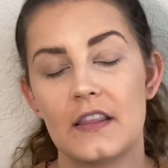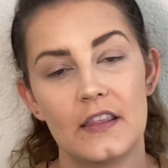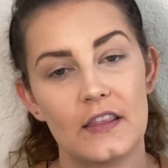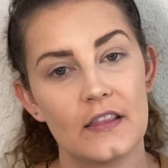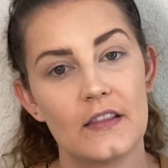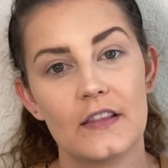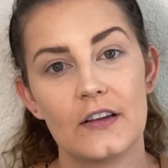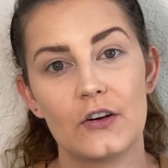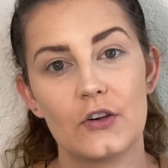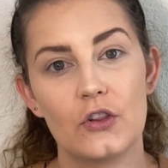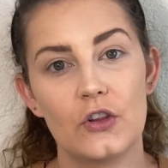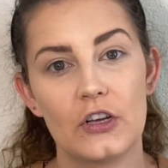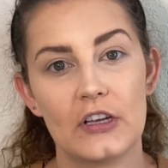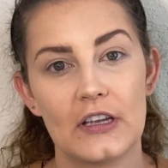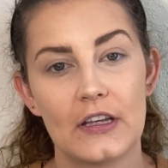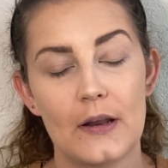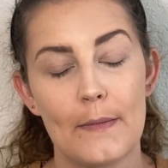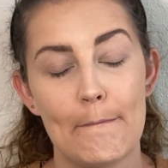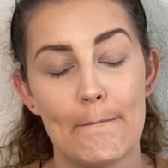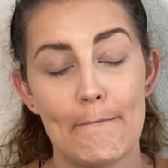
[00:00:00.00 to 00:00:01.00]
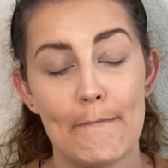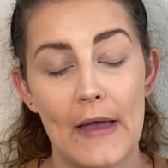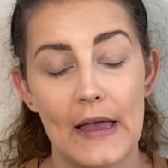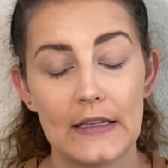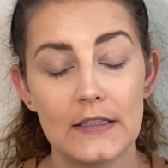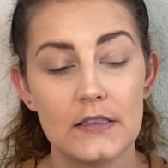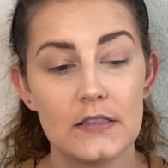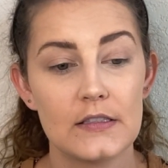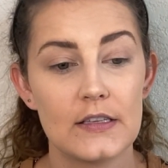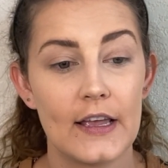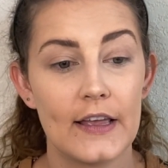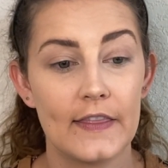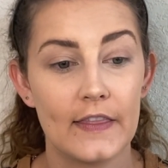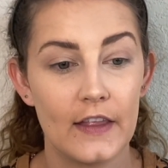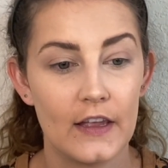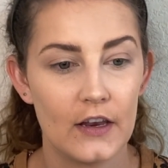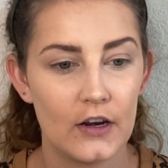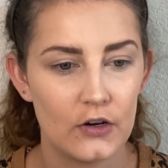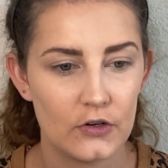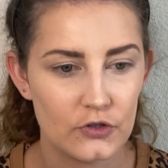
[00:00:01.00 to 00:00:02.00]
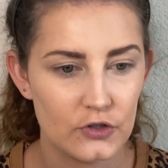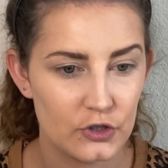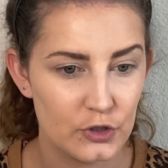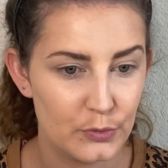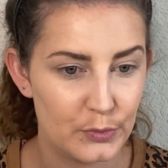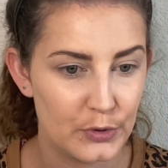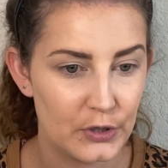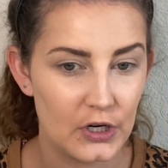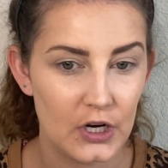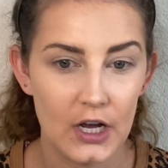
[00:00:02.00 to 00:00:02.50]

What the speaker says: they're looking a mess and they are super